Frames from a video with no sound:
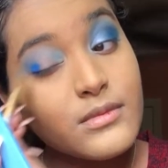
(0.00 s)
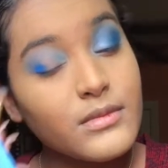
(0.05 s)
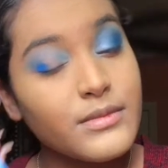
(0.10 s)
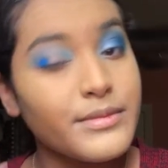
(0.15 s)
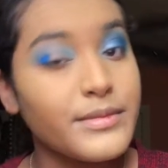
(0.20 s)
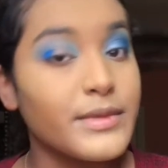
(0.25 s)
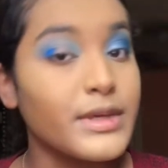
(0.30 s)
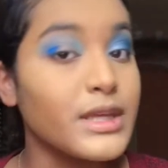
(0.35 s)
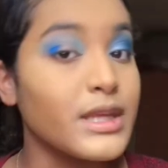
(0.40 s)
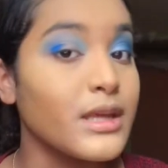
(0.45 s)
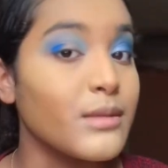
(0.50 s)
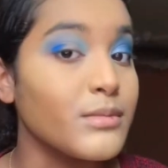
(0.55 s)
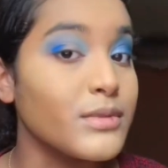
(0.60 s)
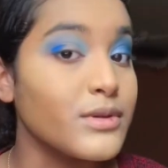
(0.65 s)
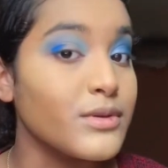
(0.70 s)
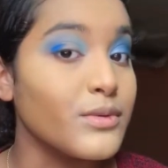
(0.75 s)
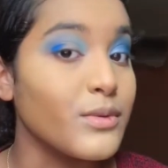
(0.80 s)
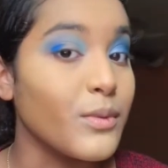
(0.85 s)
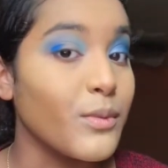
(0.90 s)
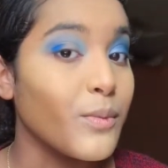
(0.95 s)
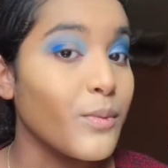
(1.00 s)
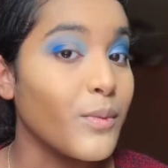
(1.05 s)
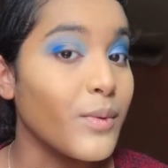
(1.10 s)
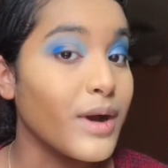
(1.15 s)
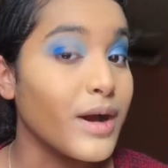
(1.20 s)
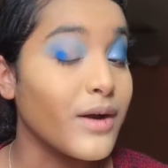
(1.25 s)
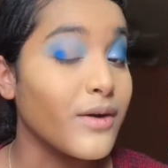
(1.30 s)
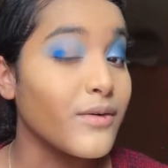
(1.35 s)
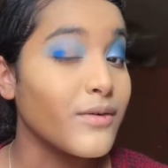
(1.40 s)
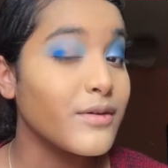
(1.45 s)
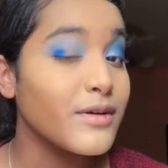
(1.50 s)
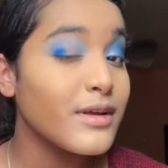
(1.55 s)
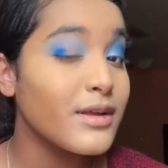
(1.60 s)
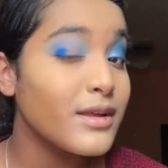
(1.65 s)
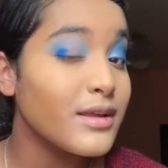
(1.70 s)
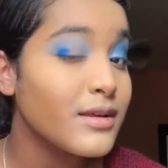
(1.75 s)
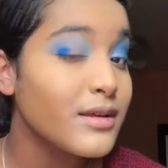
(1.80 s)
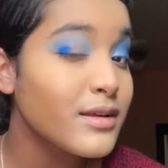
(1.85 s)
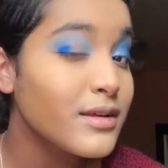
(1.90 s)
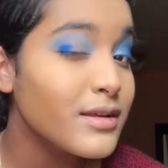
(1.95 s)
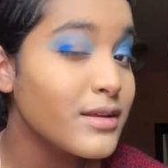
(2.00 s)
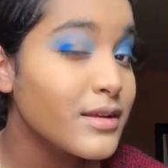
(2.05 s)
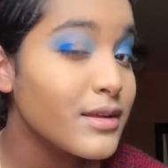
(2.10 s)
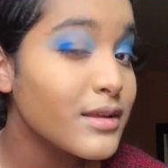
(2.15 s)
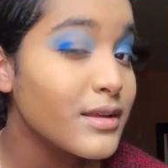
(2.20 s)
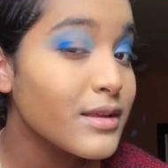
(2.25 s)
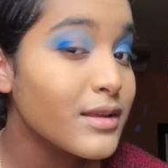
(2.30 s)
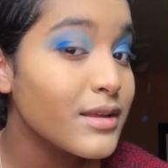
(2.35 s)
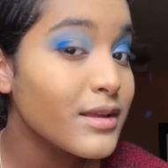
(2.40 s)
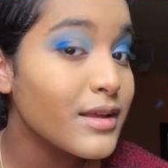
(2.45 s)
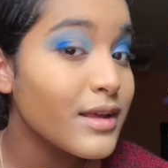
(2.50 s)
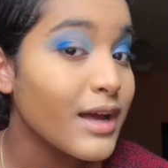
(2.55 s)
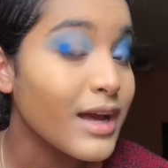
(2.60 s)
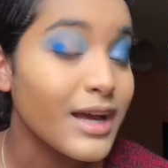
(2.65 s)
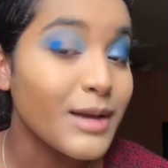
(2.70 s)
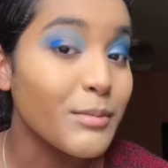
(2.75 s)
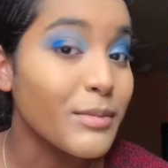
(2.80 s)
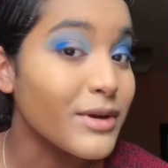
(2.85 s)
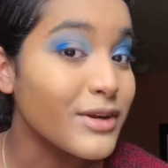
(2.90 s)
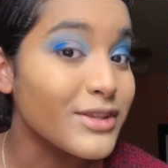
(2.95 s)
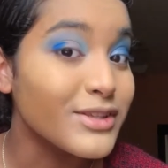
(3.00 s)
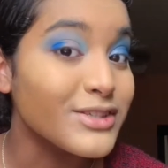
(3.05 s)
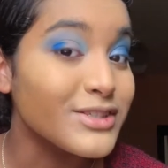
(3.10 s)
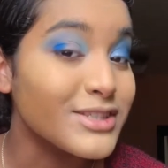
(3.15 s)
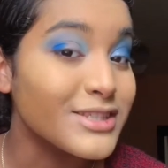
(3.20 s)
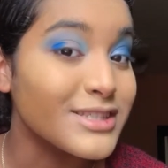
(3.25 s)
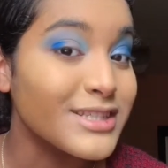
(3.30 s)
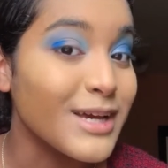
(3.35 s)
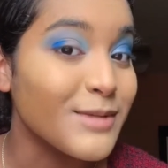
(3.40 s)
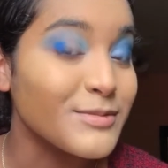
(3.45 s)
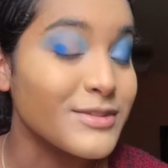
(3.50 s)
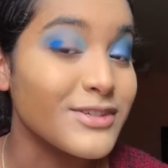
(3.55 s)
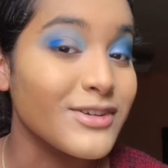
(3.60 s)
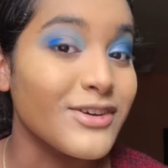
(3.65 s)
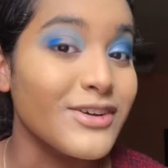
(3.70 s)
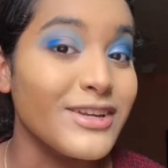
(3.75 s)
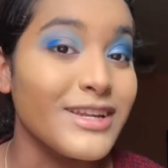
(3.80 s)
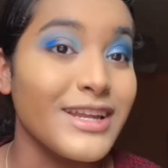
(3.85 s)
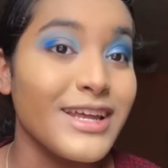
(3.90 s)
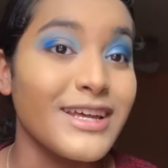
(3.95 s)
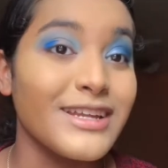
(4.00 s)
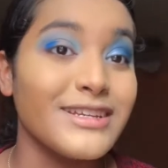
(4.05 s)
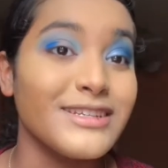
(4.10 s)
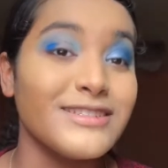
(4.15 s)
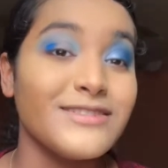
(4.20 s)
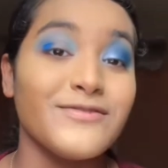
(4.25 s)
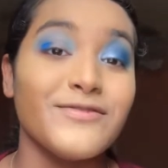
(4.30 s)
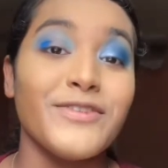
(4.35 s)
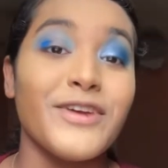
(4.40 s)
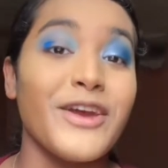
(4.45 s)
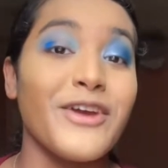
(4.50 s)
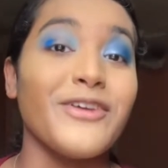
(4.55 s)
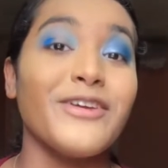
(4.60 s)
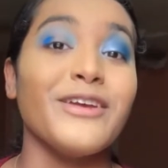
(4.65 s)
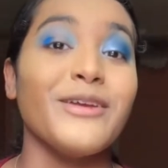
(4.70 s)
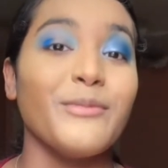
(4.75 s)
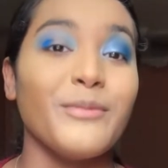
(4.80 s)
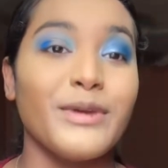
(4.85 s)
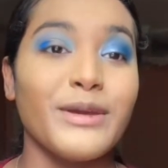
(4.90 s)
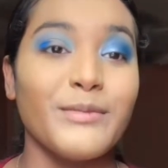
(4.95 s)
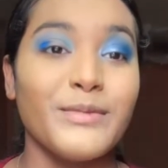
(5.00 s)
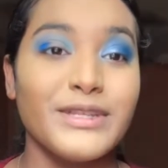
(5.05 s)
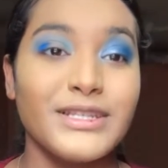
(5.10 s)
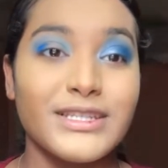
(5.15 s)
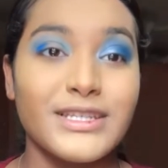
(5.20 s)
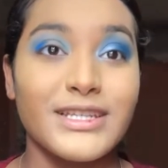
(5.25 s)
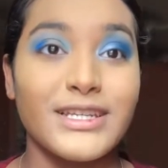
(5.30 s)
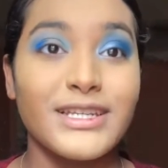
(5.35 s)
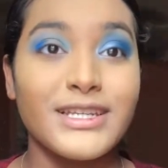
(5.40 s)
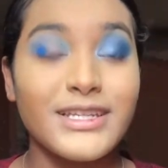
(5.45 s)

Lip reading: Look at that blue, wow. I barely just tapped it on. That is very pigmented.